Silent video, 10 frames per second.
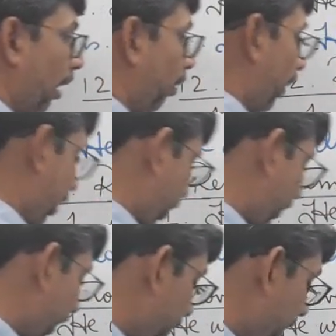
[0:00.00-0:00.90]
Well, you
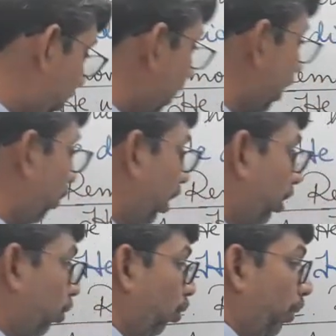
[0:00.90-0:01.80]
can very well see the
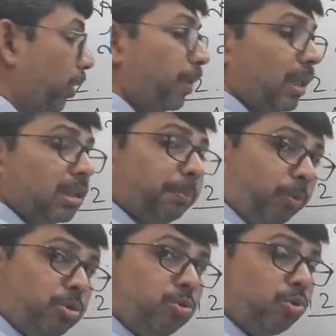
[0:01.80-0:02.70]
word to, which we are
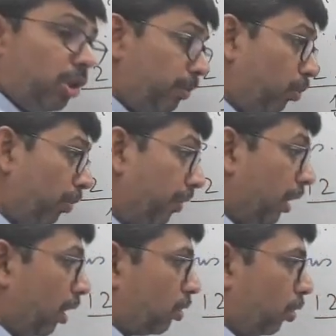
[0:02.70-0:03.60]
supposed to
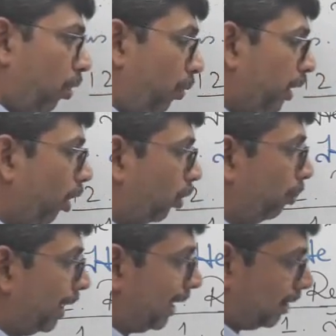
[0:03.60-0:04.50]
remove. So we got to
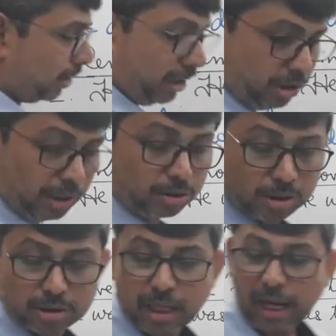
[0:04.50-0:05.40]
make necessary
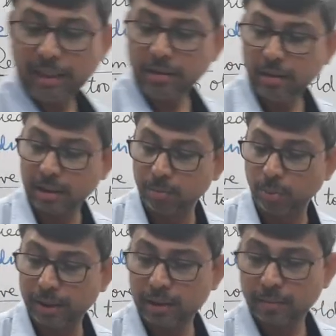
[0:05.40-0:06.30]
changes and
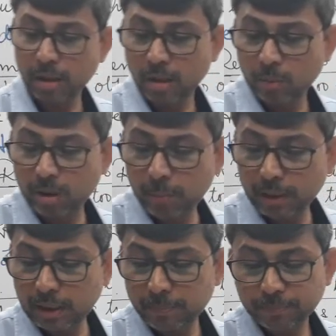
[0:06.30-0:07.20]
remove it. We will
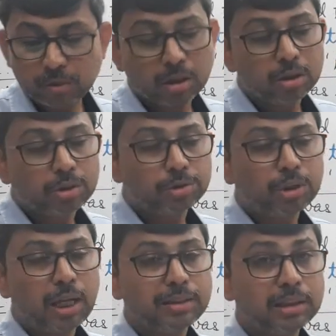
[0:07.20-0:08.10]
be
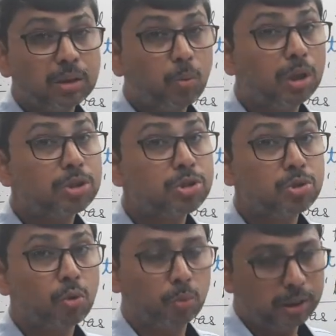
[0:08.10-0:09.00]
utilizing the word
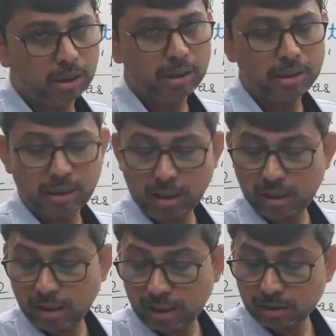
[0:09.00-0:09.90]
so. We learned in the
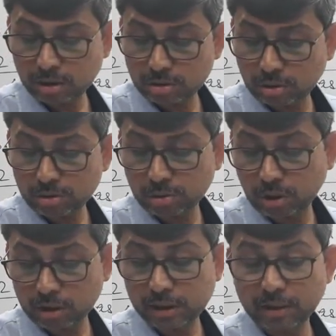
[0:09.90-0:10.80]
earlier lectures
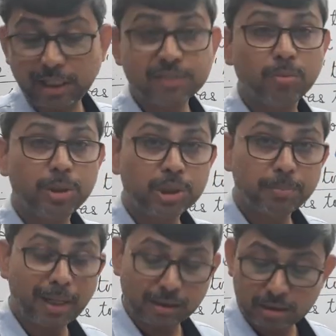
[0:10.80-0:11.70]
also, earlier
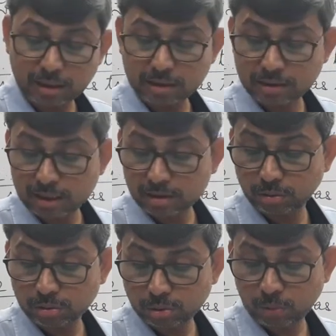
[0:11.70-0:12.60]
transformation practice exercises
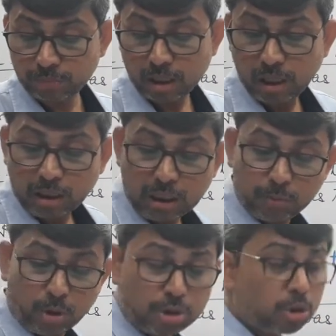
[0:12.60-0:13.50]
also. He
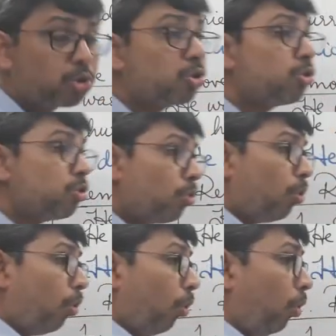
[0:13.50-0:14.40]
was so
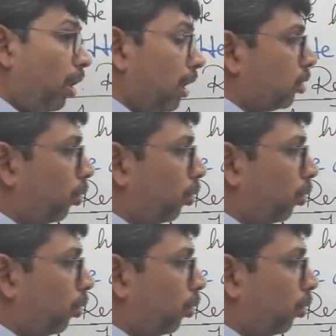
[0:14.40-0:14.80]
old.